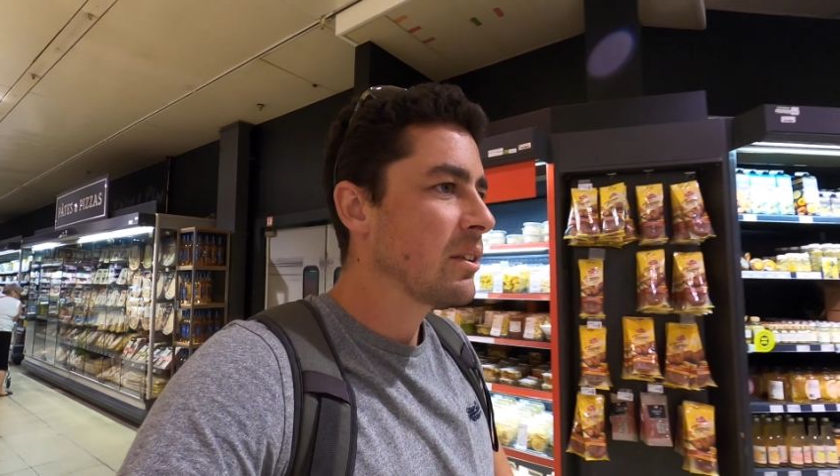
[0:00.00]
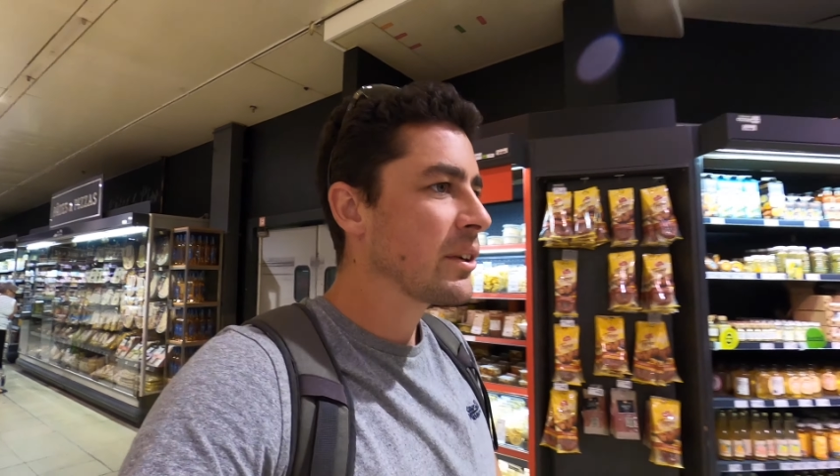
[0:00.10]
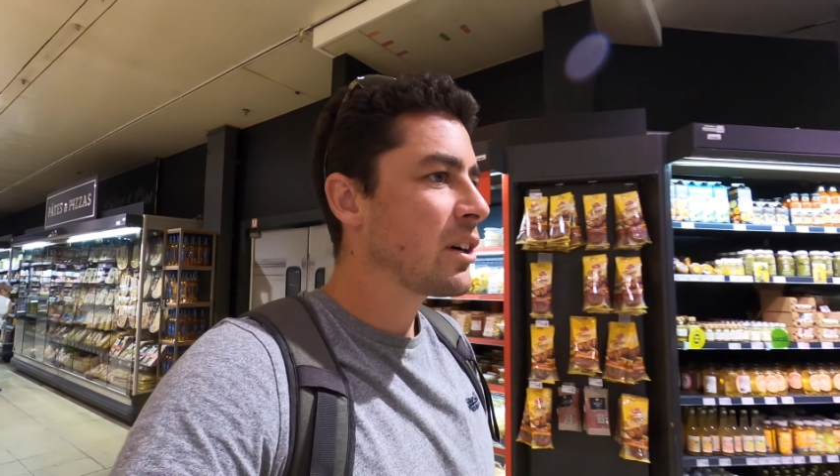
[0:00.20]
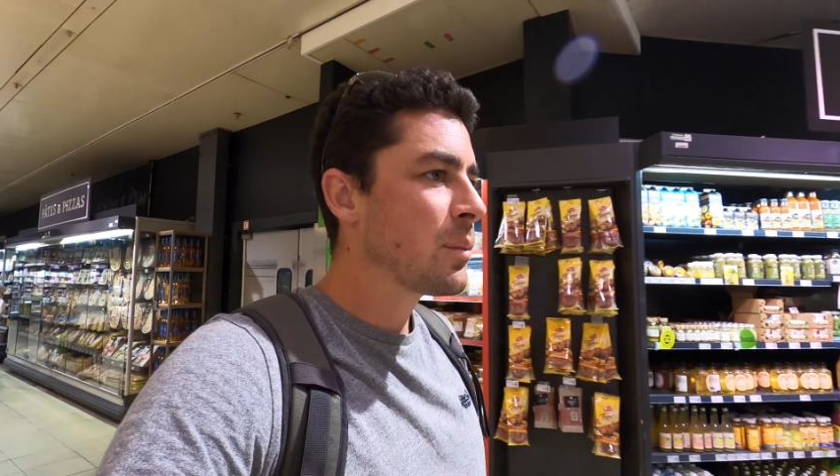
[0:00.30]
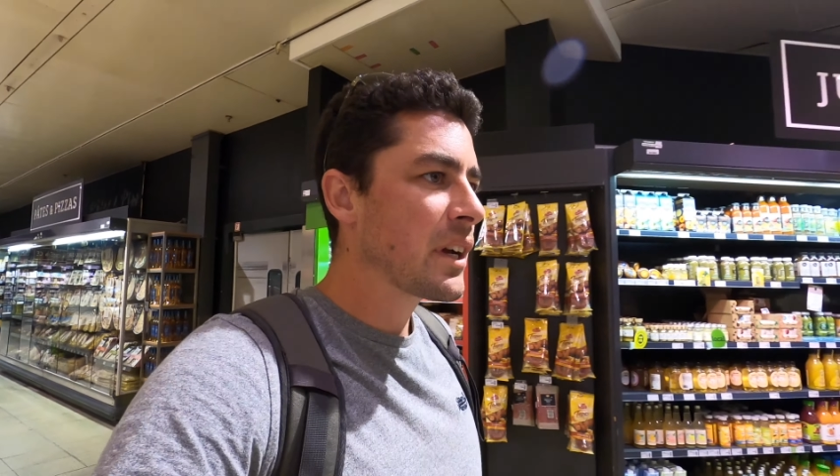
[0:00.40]

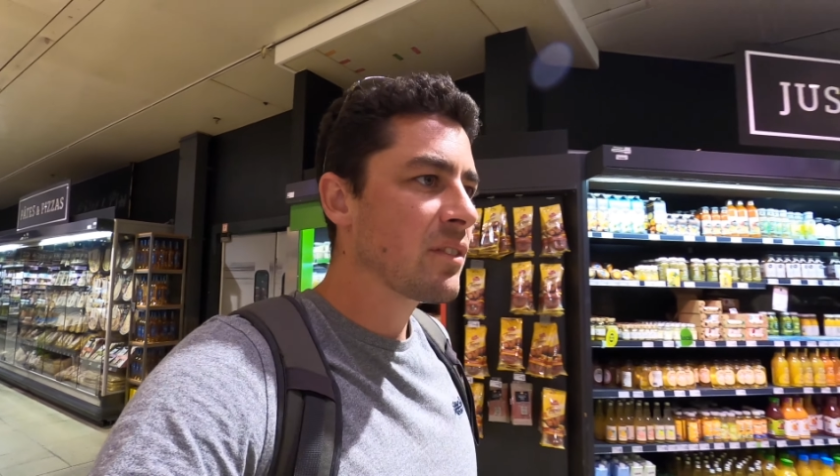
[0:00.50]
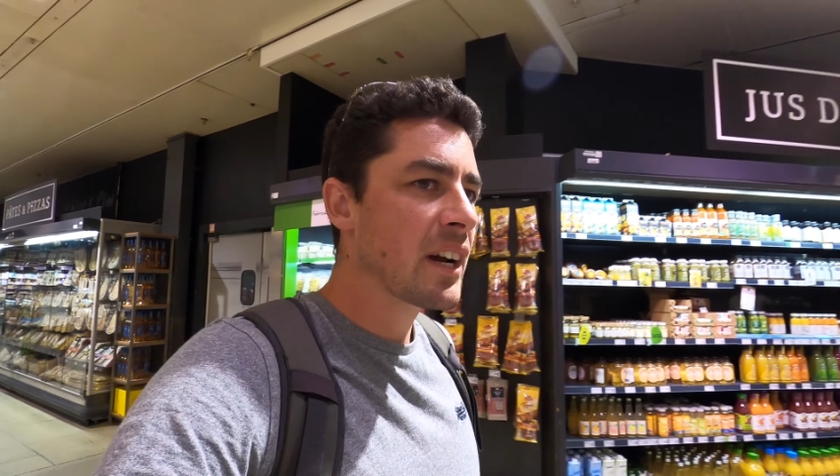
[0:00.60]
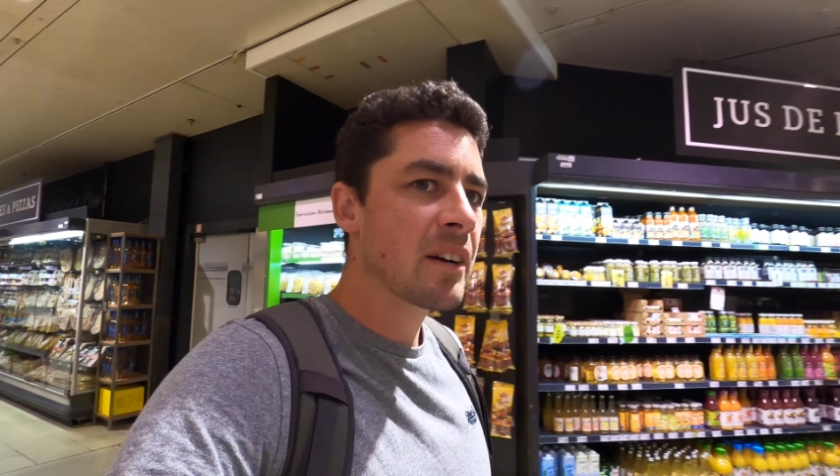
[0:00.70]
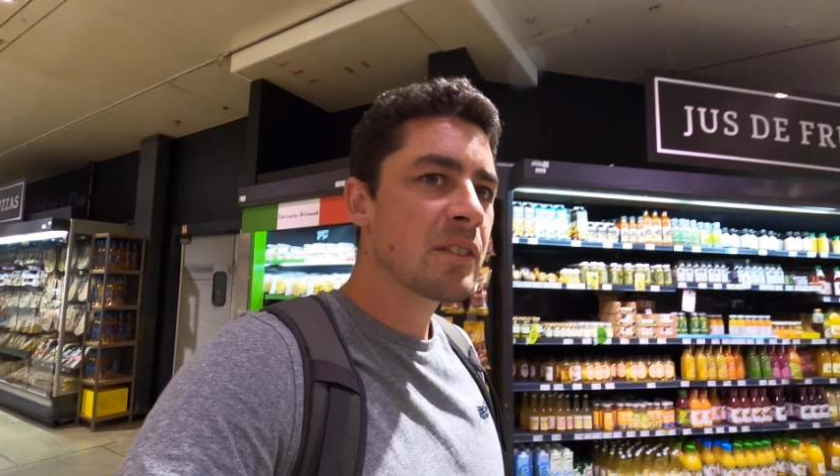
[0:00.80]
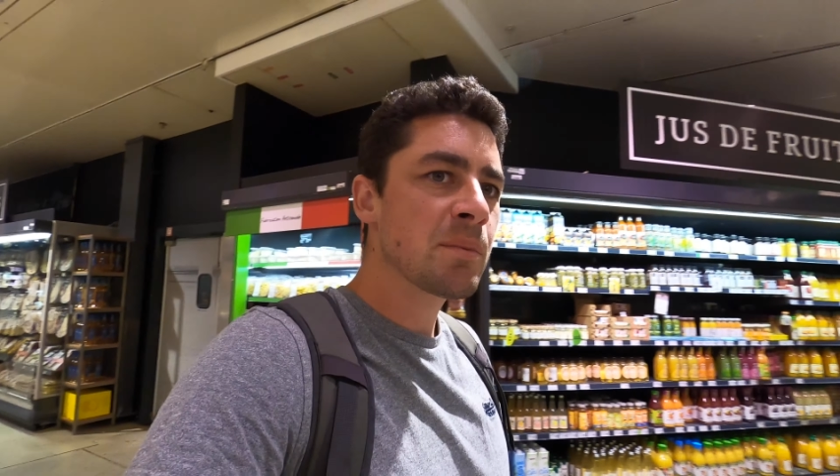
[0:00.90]
On our way
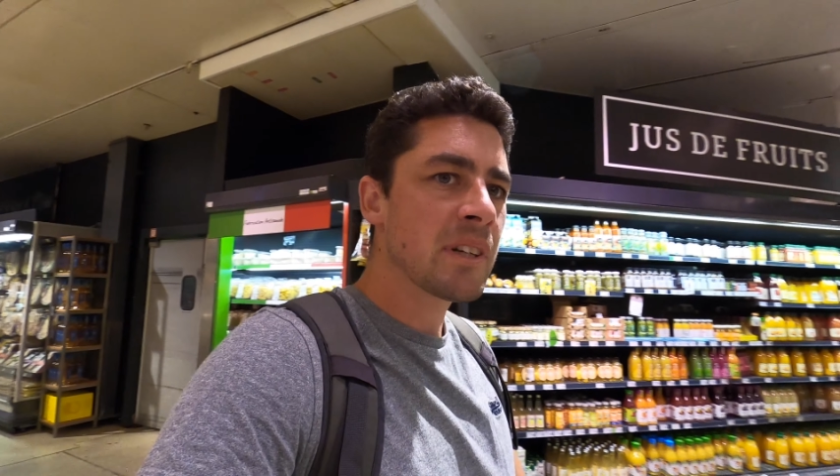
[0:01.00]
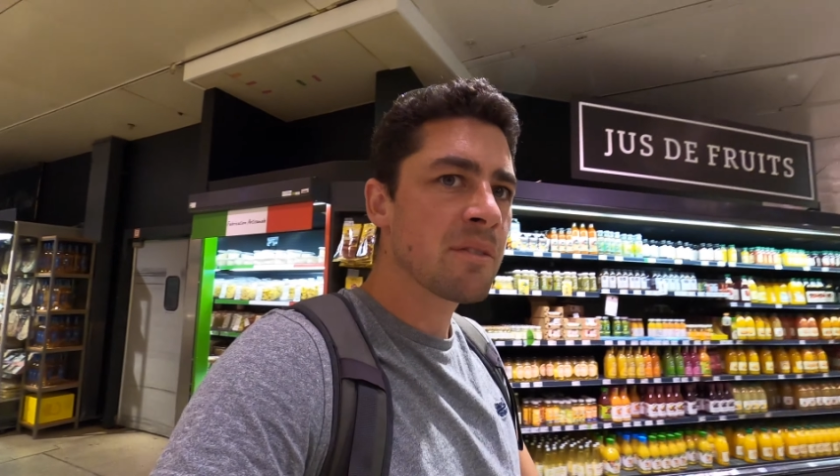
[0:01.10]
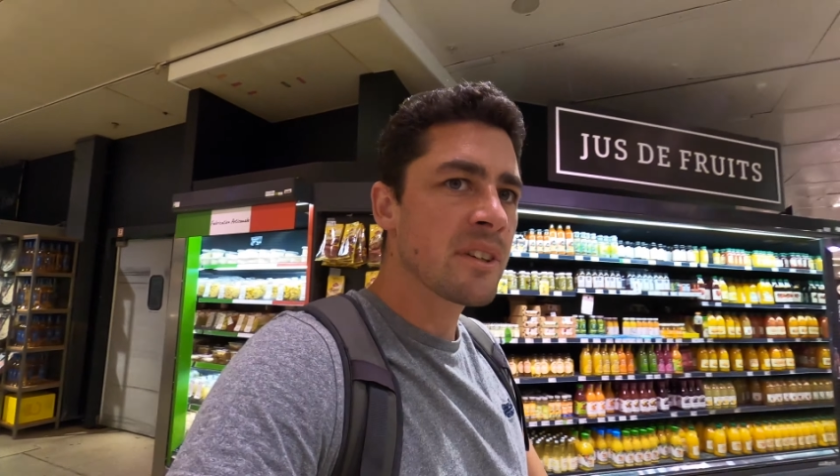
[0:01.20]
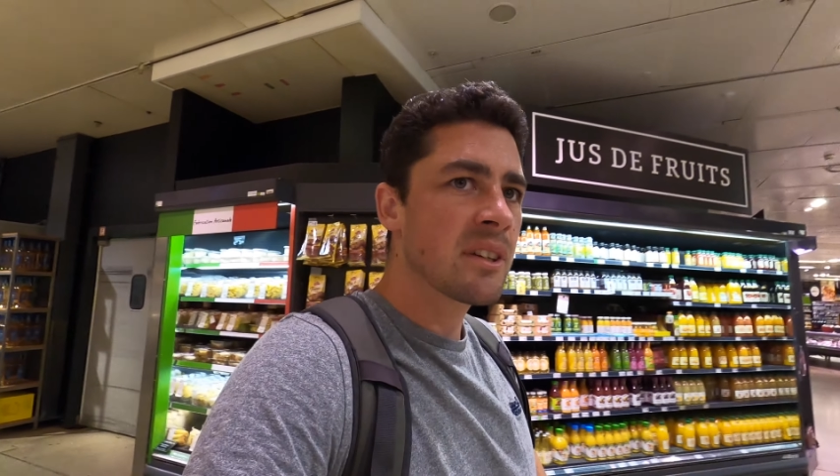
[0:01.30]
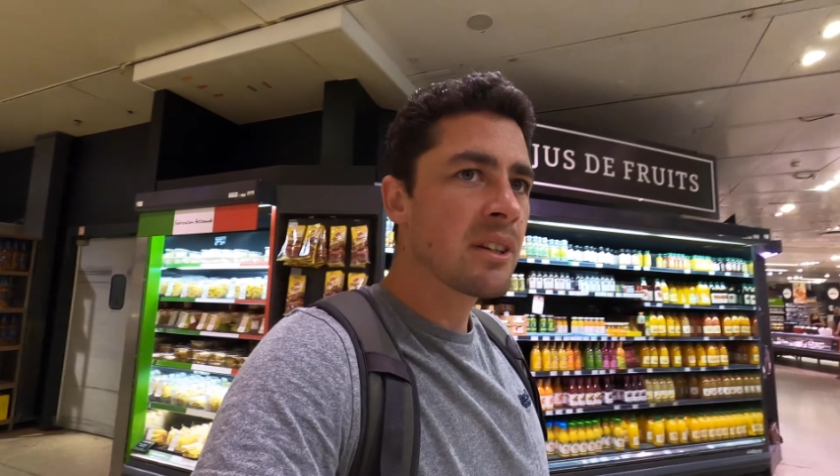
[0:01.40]
round, we'll
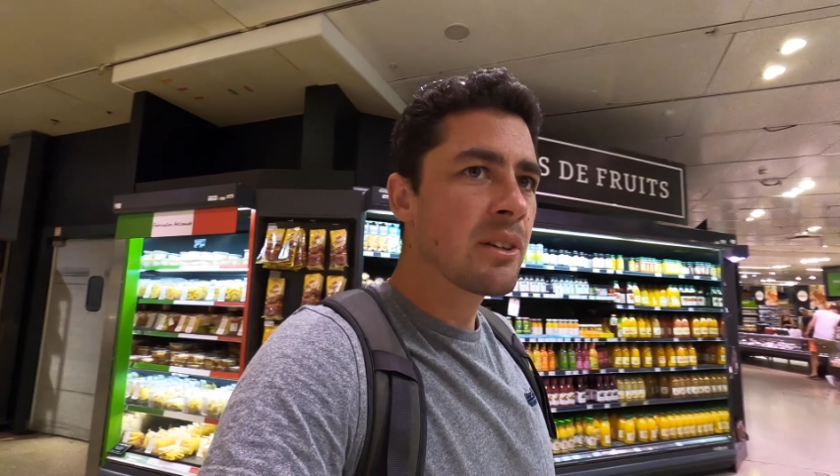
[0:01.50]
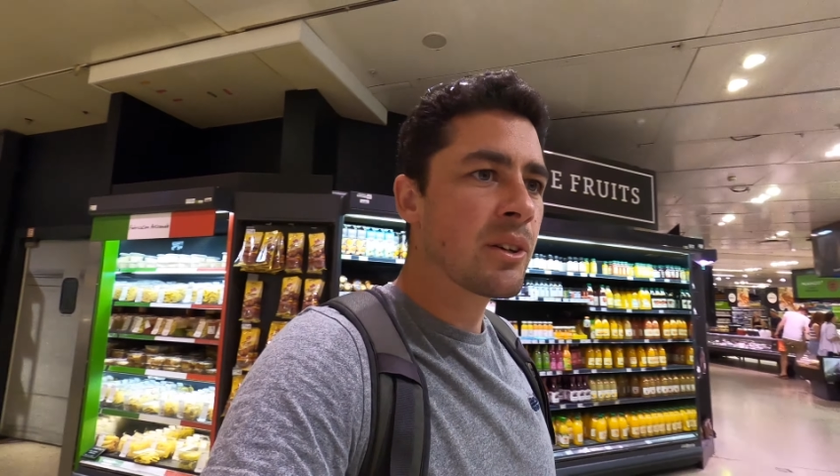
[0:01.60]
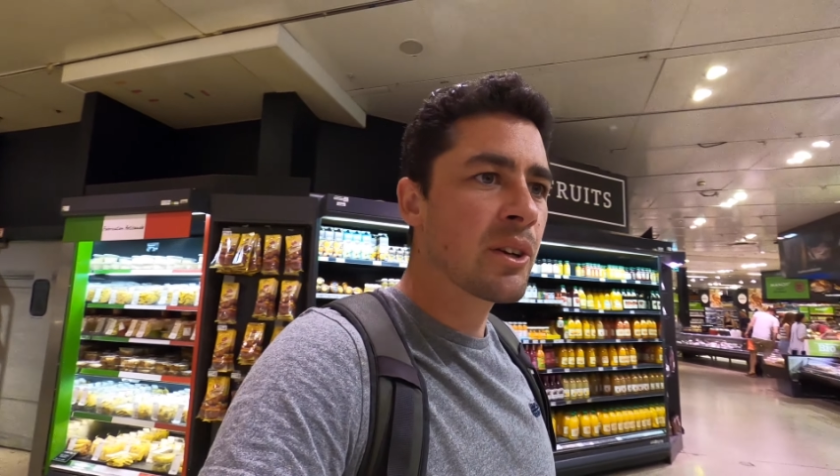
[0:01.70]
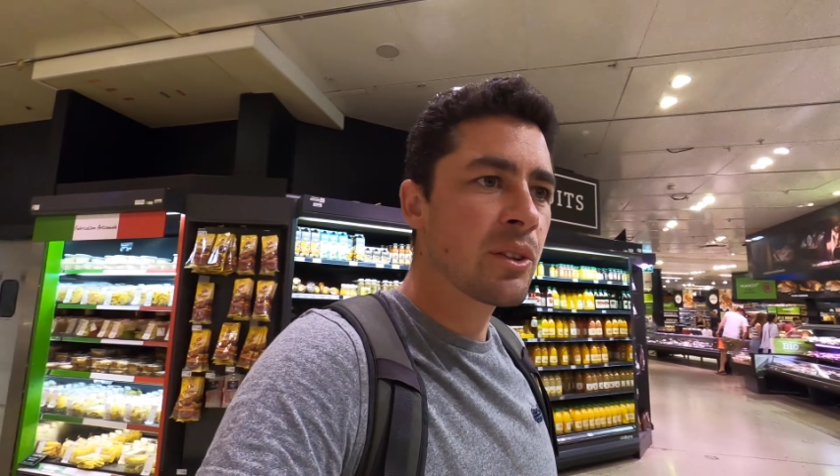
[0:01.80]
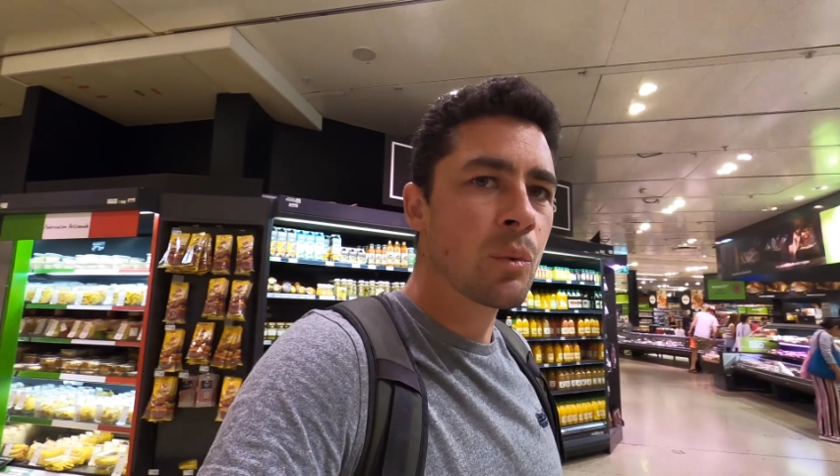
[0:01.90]
have a
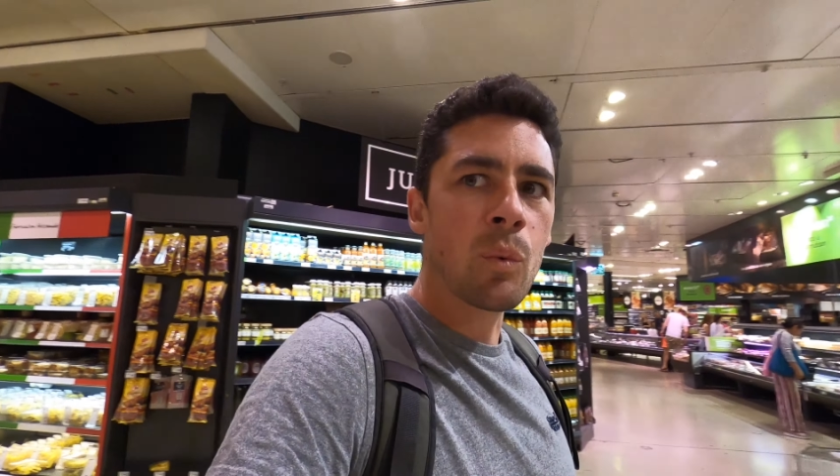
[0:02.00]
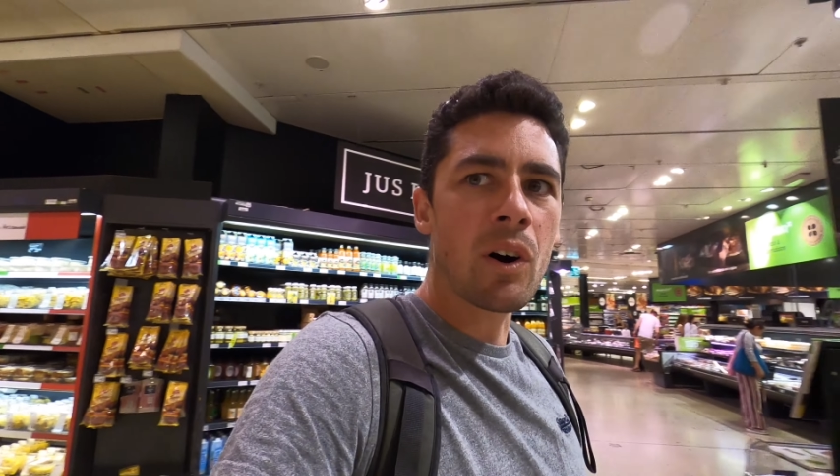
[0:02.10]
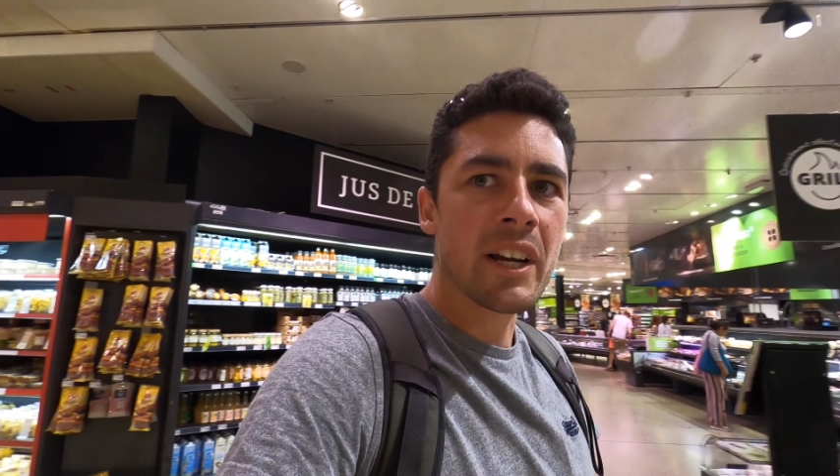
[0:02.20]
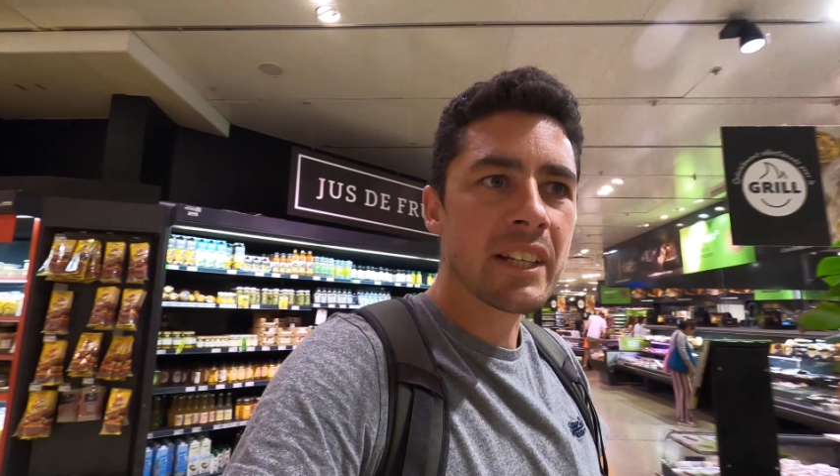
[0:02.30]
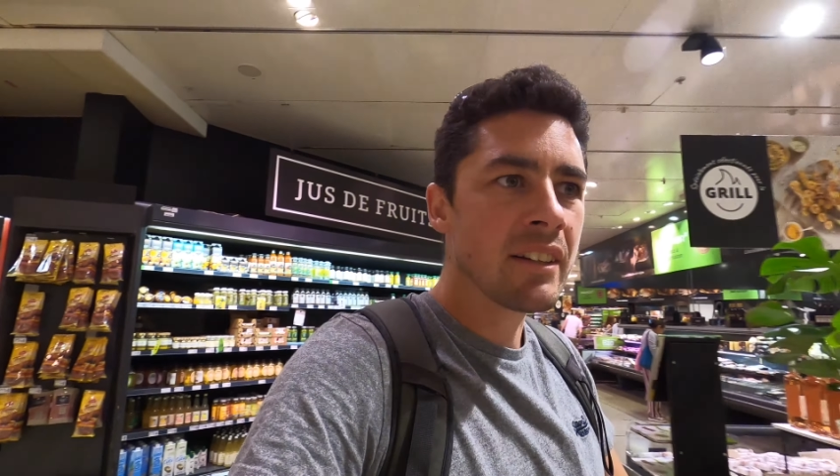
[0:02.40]
look at the
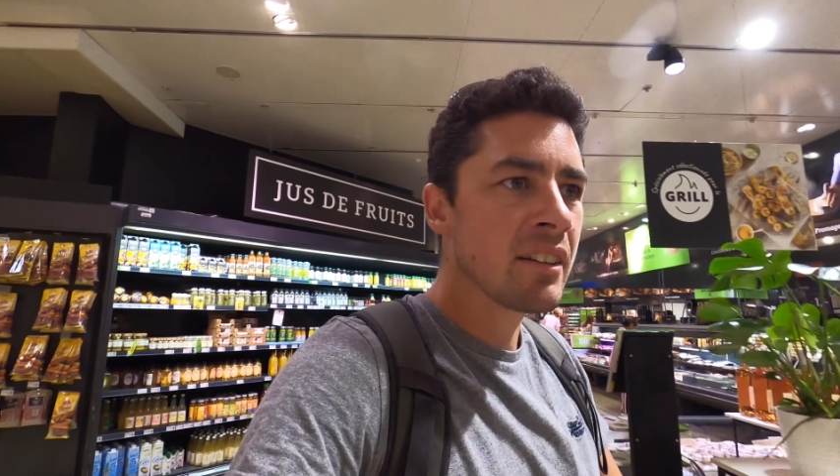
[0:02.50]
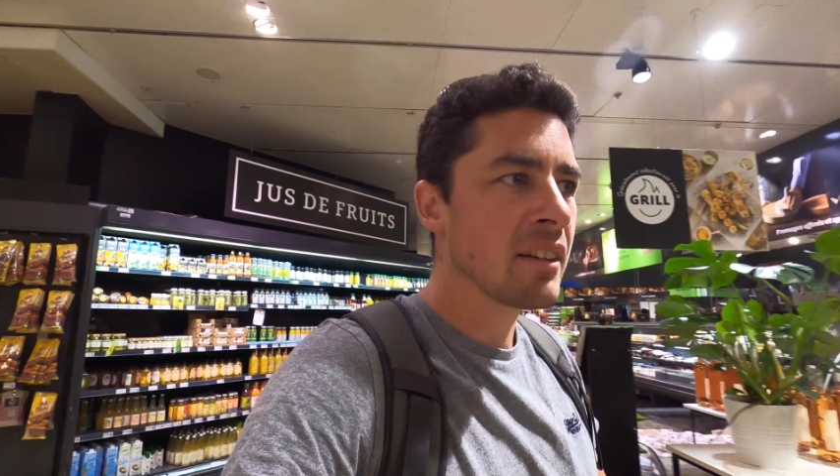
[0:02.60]
wine.